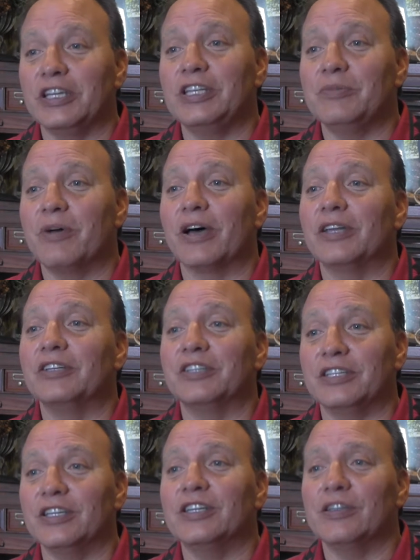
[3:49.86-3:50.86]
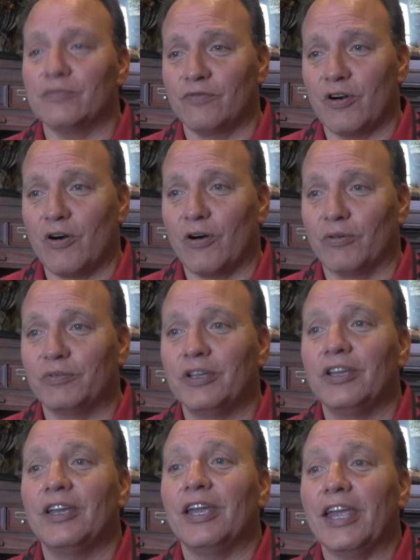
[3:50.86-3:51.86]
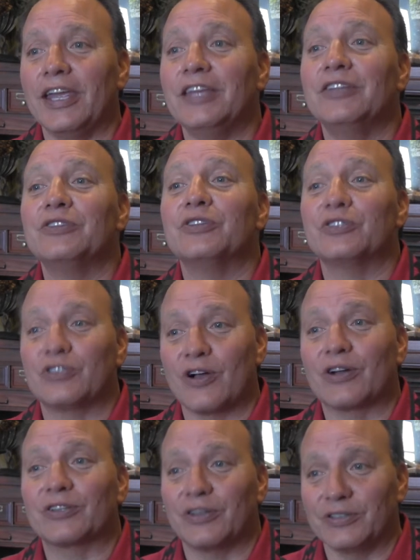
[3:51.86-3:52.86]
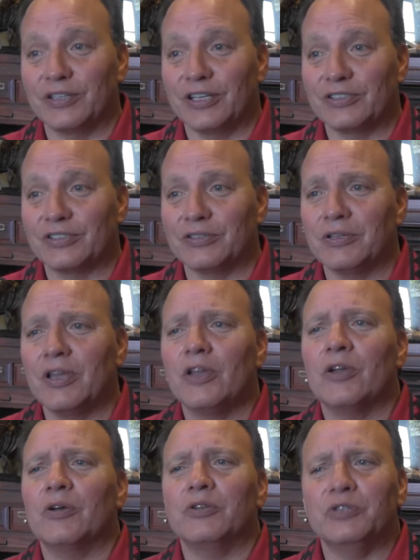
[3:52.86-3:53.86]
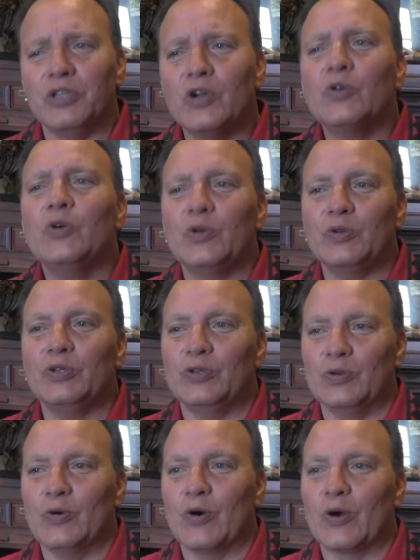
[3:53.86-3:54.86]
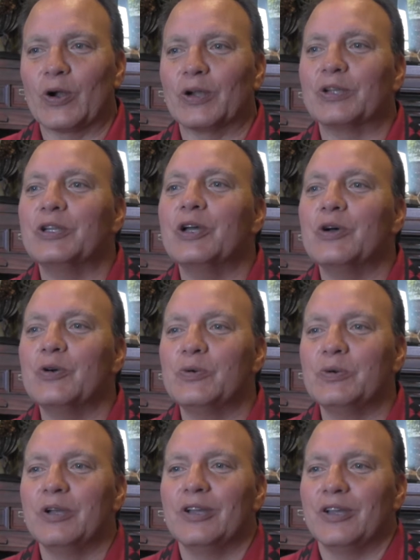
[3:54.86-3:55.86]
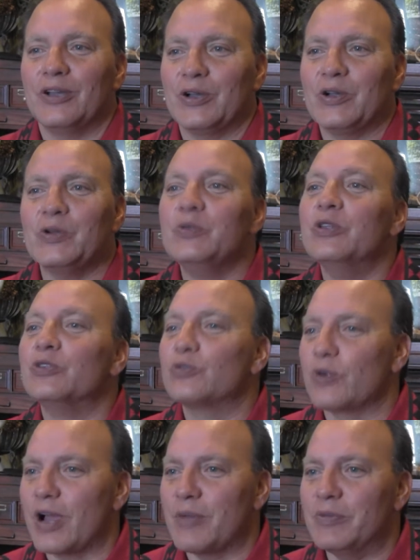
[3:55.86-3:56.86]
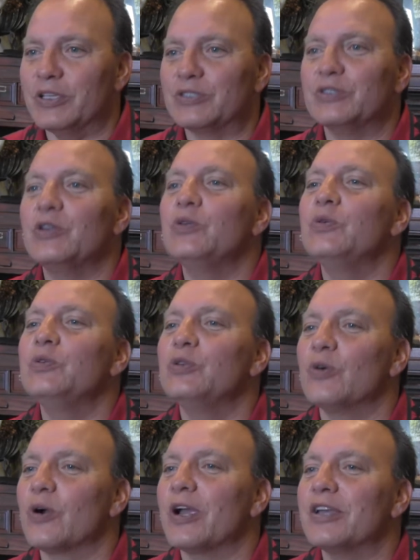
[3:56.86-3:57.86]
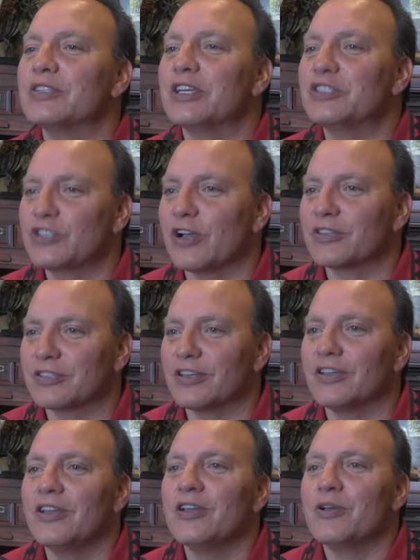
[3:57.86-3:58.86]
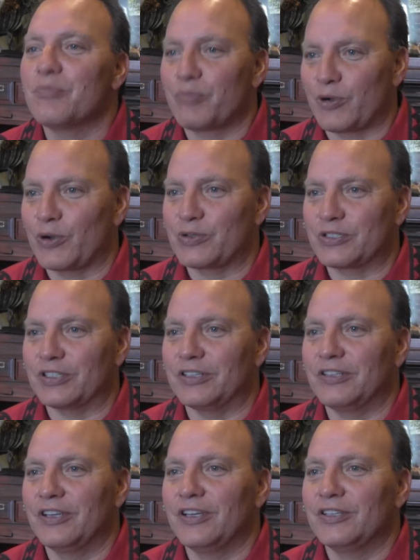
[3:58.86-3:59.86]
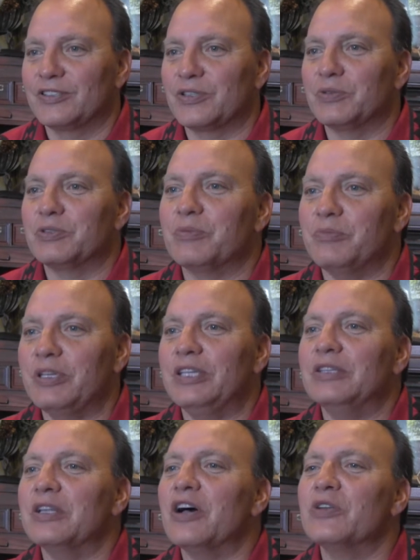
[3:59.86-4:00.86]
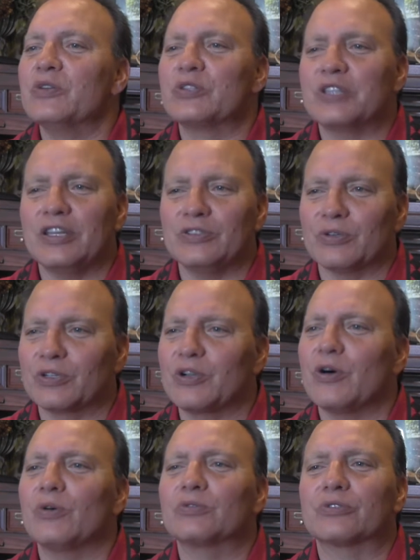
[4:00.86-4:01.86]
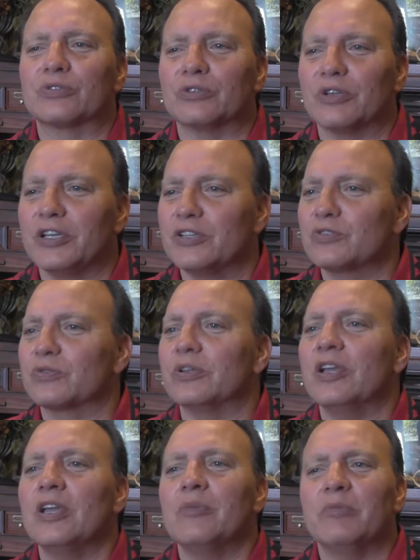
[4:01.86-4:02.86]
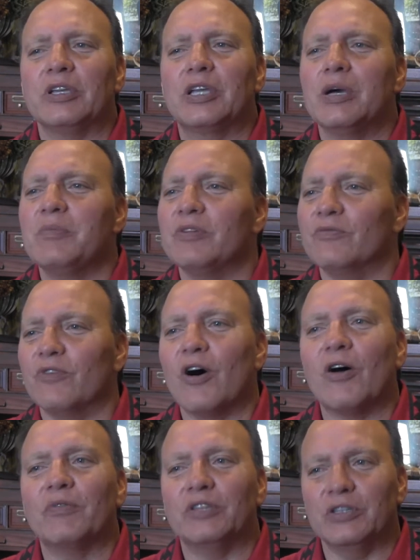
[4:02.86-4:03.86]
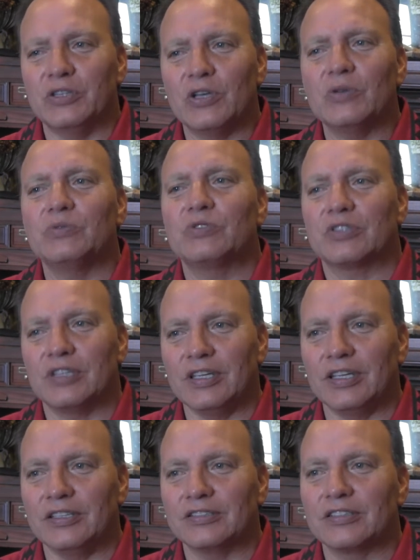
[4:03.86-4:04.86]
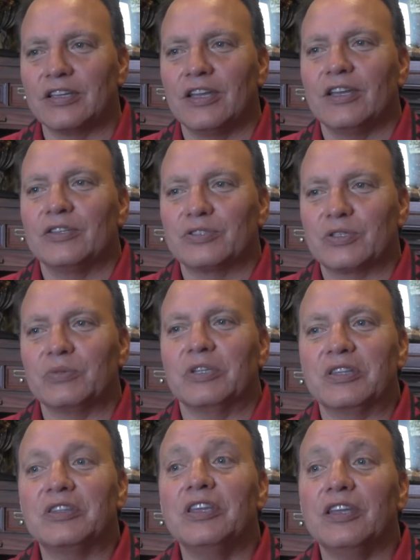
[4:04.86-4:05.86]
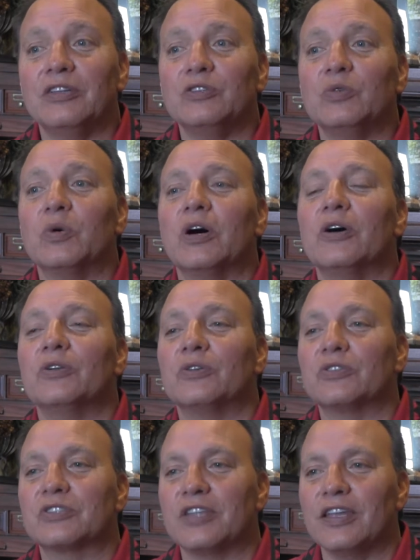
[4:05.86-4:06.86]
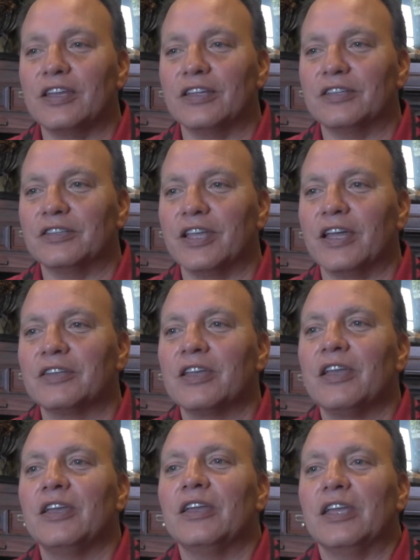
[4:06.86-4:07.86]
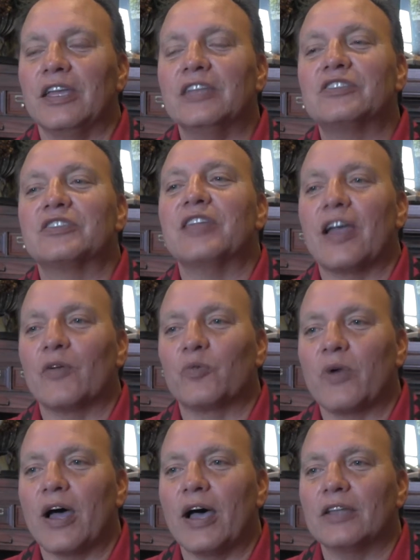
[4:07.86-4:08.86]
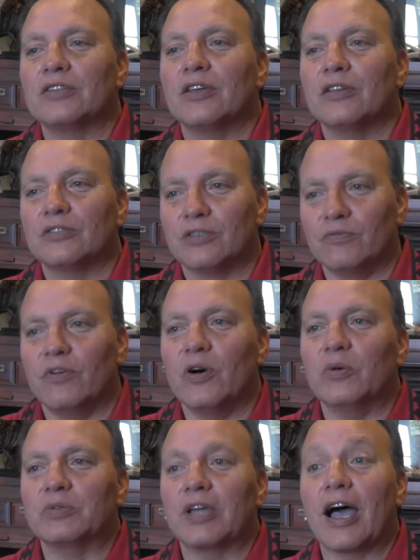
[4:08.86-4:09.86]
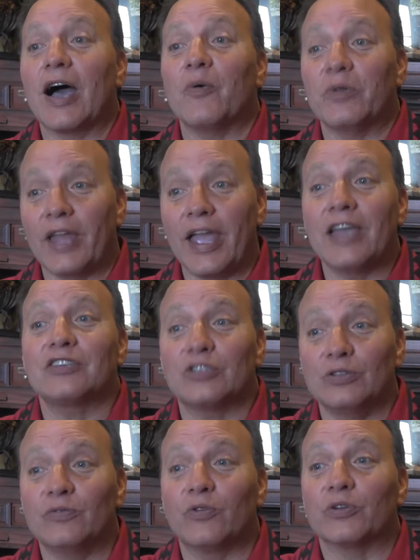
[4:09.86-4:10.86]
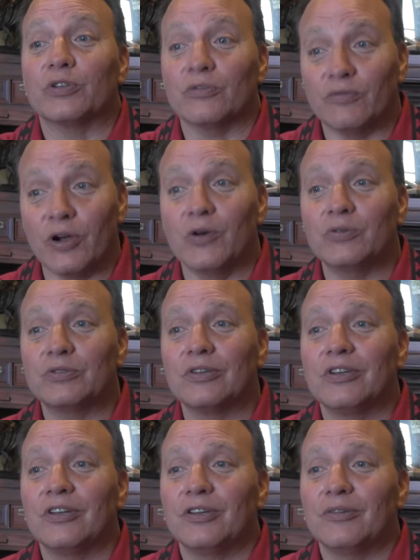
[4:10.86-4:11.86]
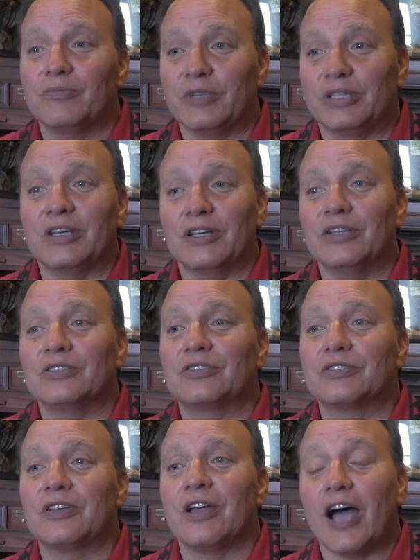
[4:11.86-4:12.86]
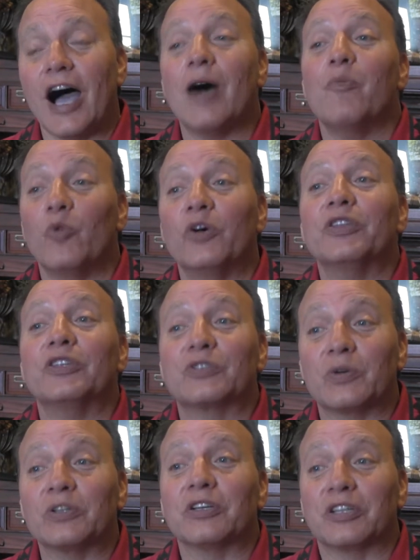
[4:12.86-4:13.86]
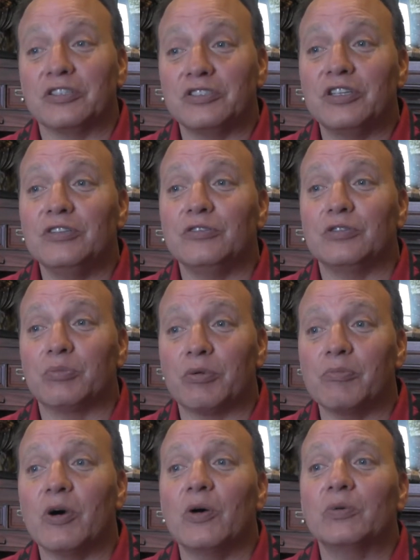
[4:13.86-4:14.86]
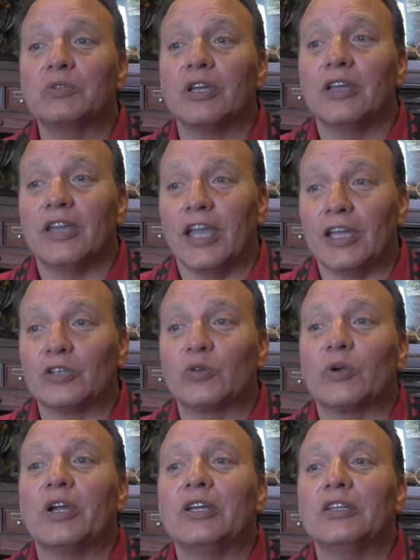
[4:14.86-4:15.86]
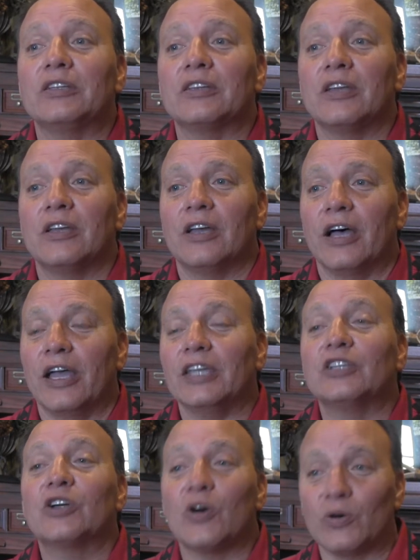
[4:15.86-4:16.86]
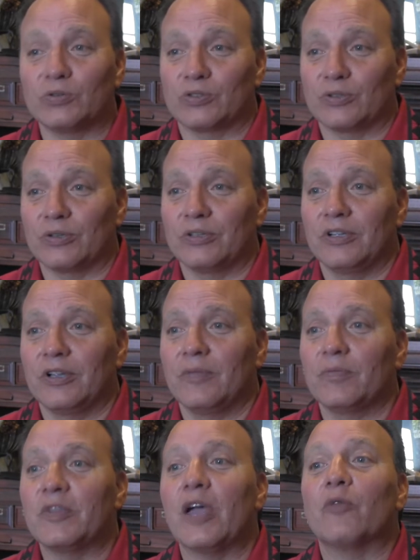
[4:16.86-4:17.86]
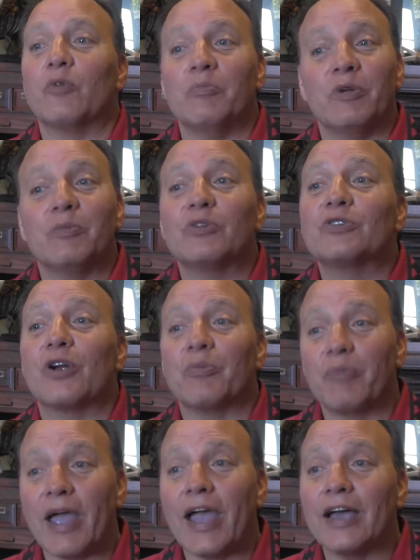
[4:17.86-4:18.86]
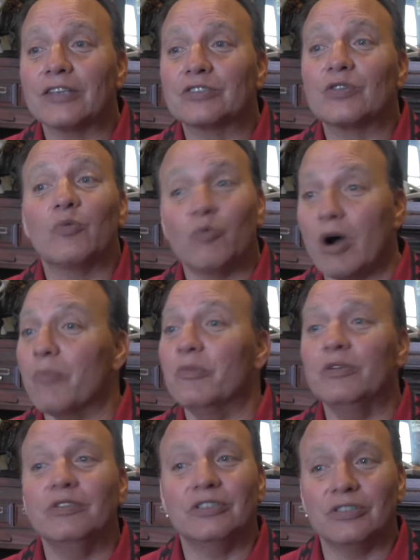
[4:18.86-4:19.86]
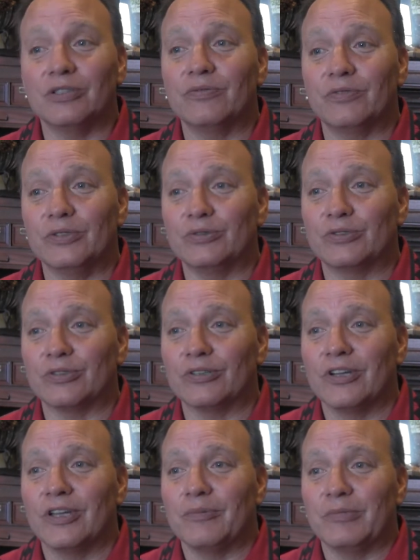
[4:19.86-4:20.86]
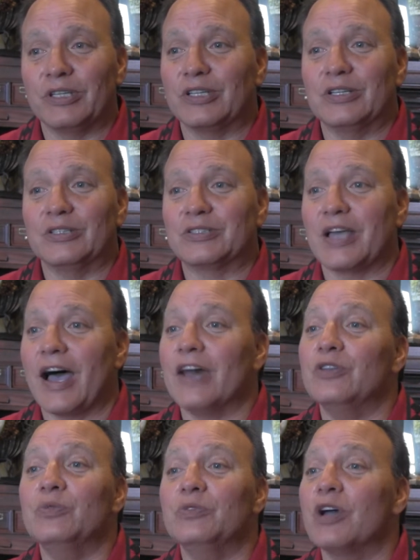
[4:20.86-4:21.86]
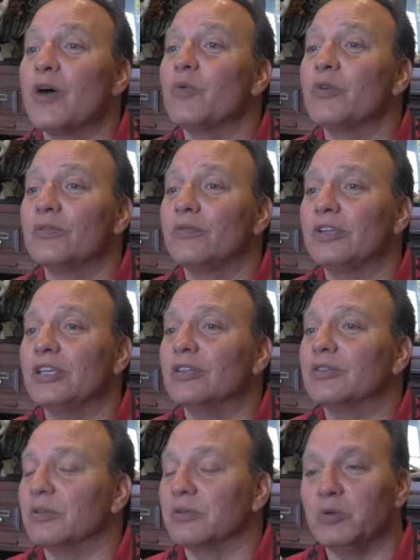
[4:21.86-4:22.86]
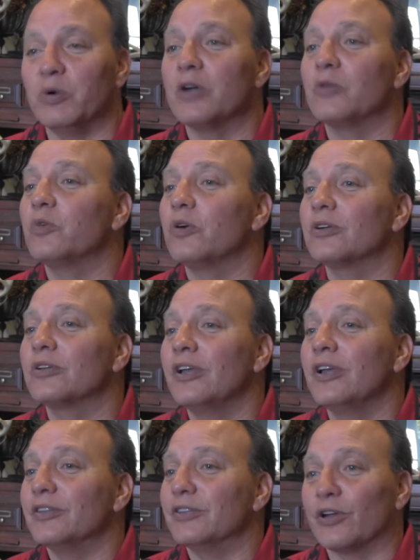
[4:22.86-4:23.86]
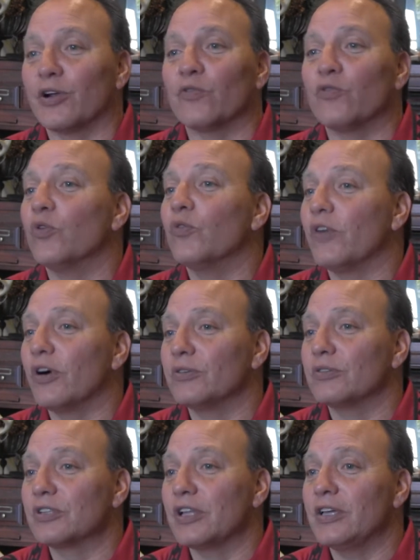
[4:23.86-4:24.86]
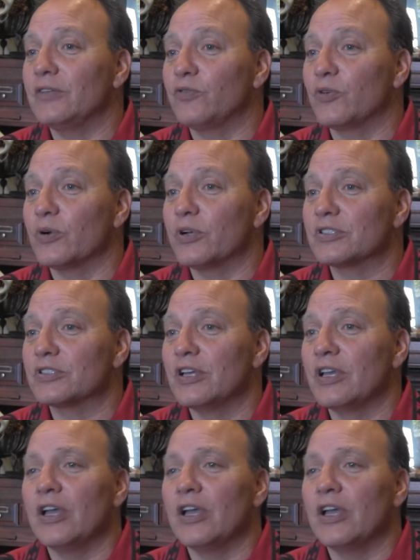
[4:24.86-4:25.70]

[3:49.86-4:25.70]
anybody to get involved in the Choctaw Nation. Know who you are. Know who the tribe is. Know who you are as a Choctaw person. So me, understand your culture, your history. Become involved in those things so that then you will understand that it's that right to vote. I would ask you for your vote, because I'm one that's going to continue to promote and create a culture that remembers our past while moving to the future, because I do not want to forget the groundwork that our forefathers laid for us,